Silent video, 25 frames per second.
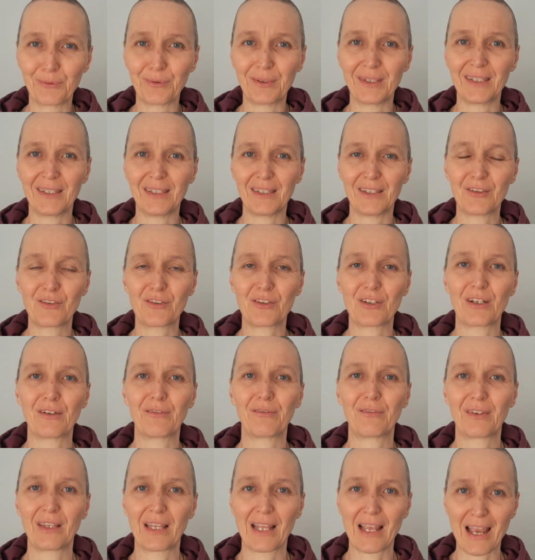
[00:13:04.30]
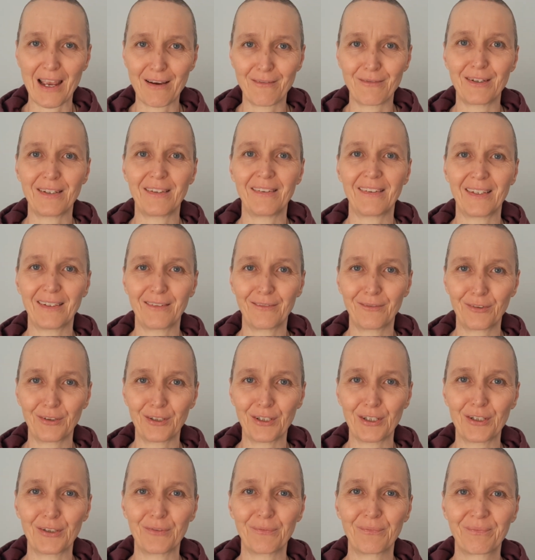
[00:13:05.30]
really shift everything for
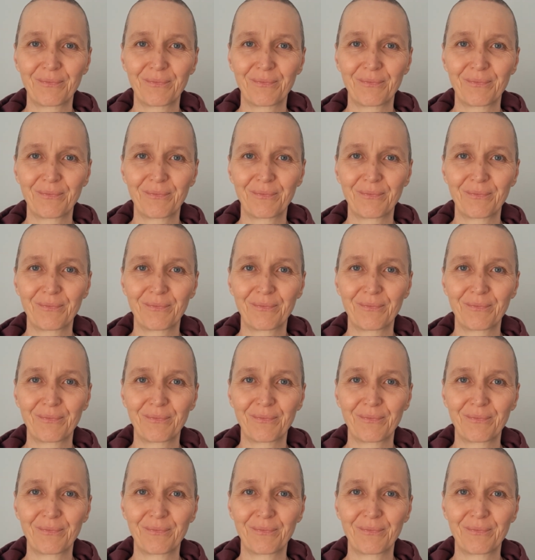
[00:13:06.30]
you.